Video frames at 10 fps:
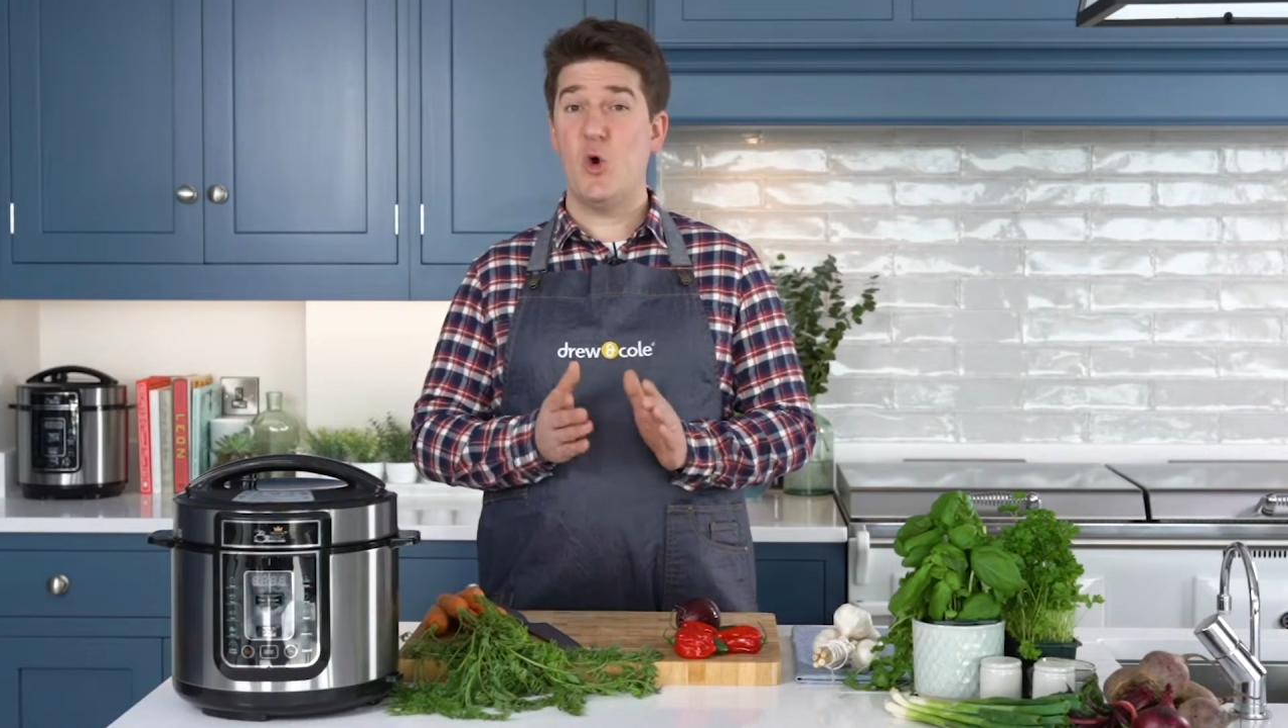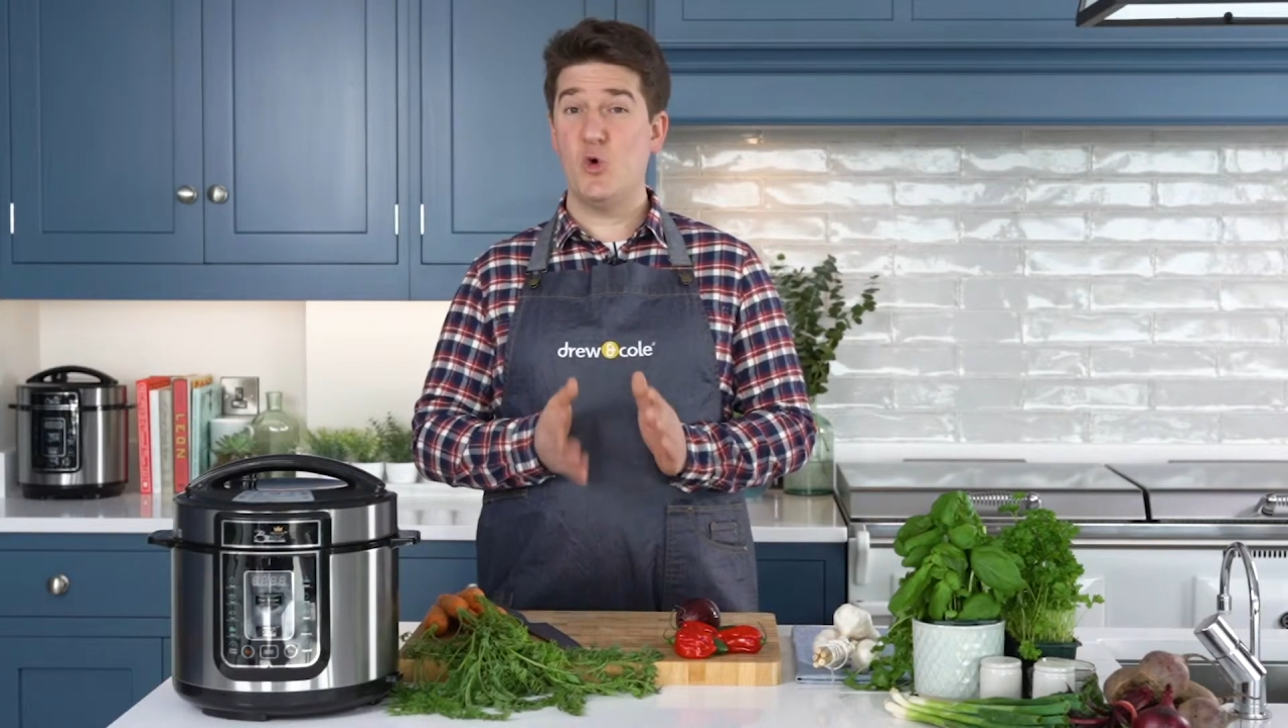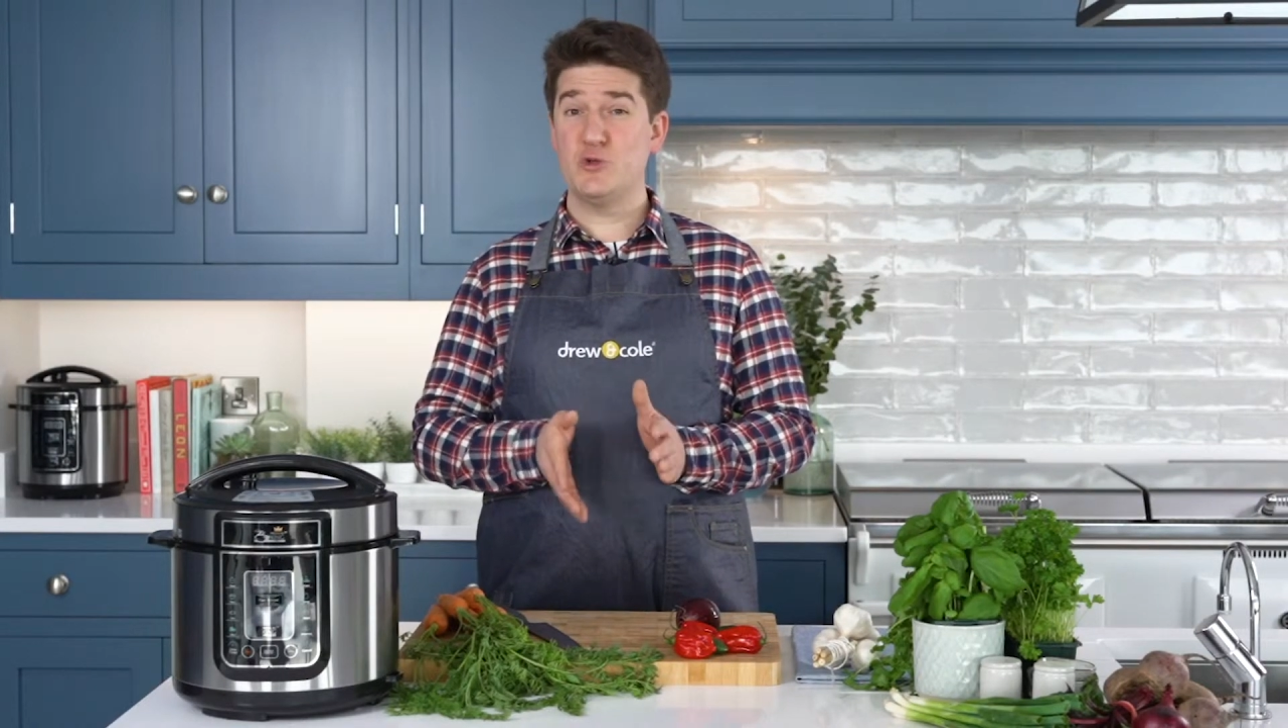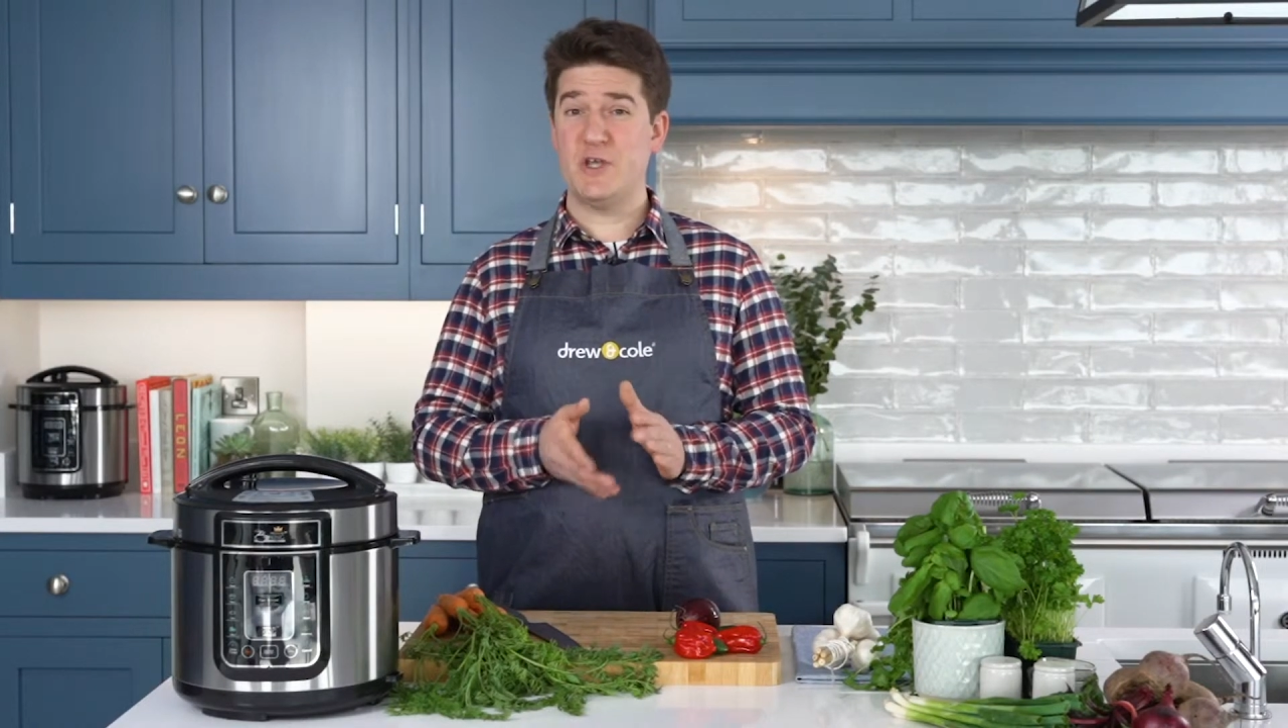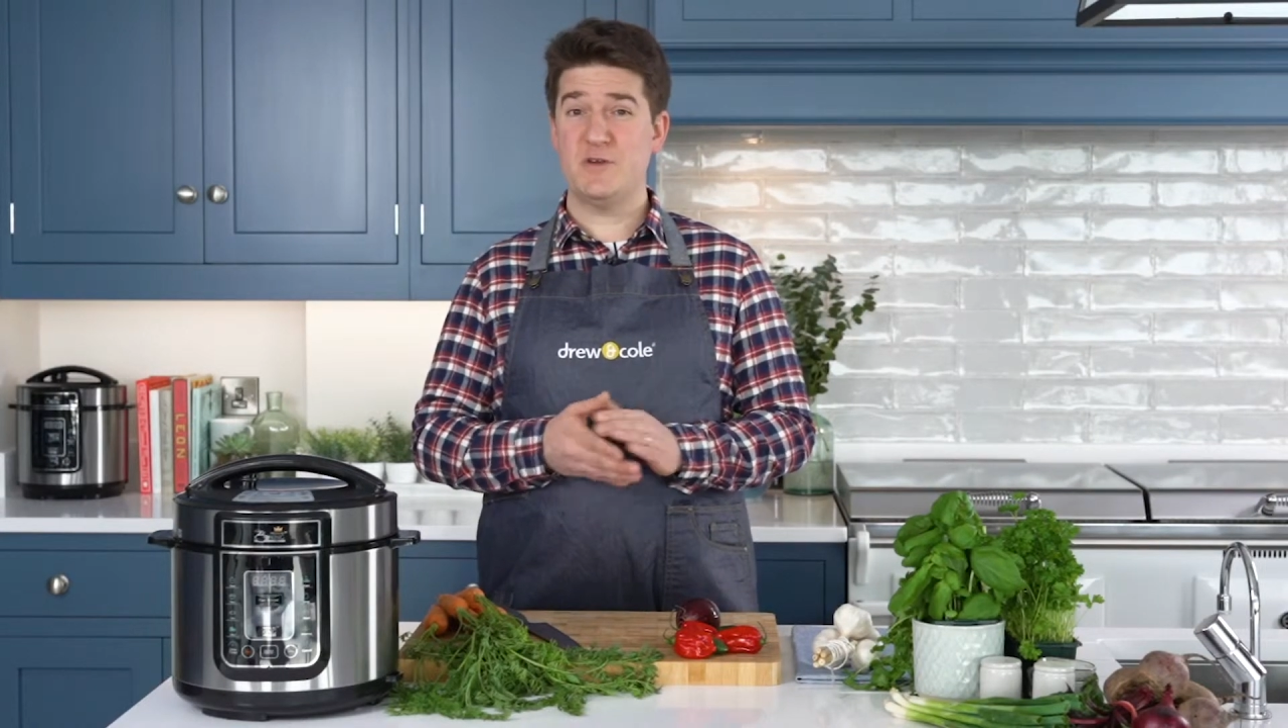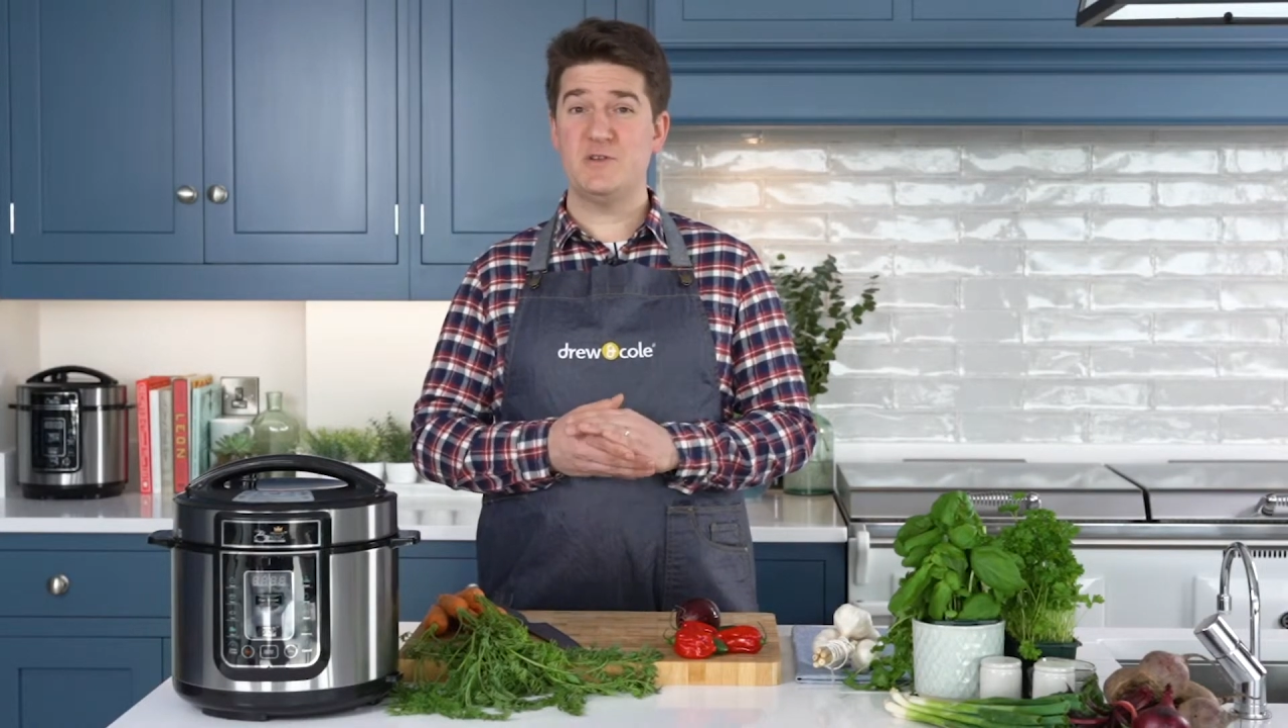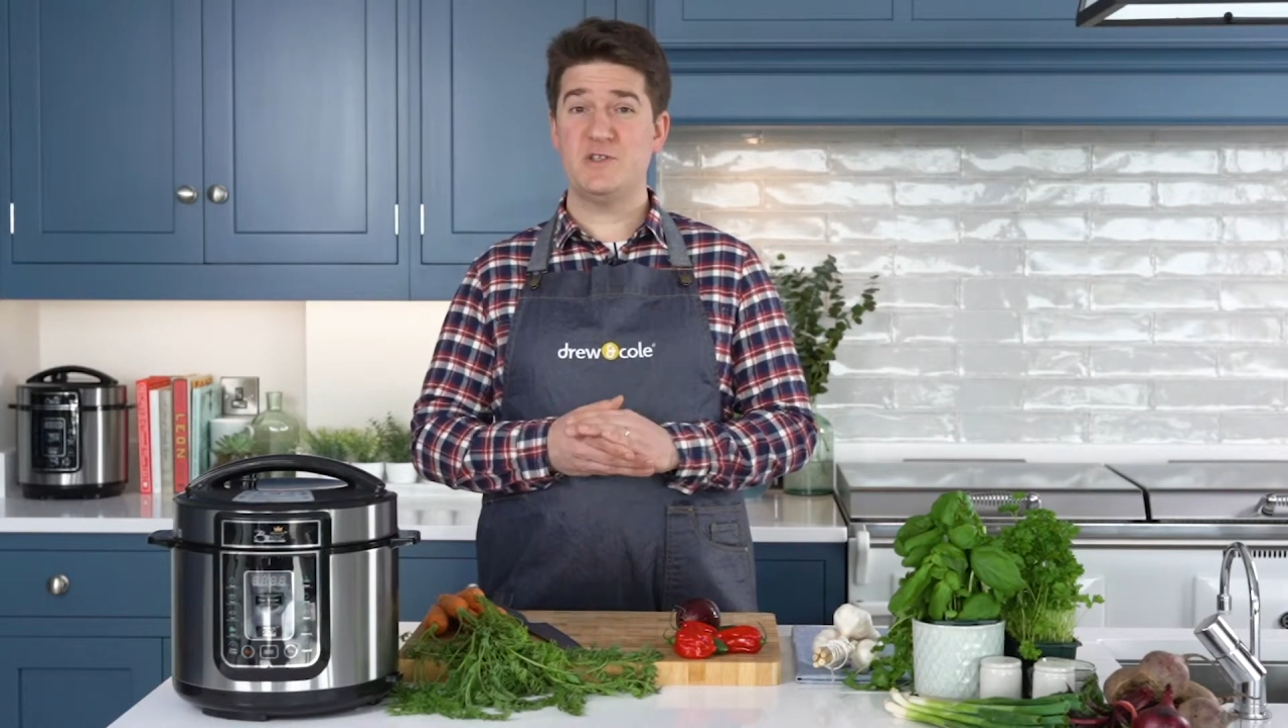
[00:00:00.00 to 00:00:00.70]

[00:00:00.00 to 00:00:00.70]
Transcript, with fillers: Also,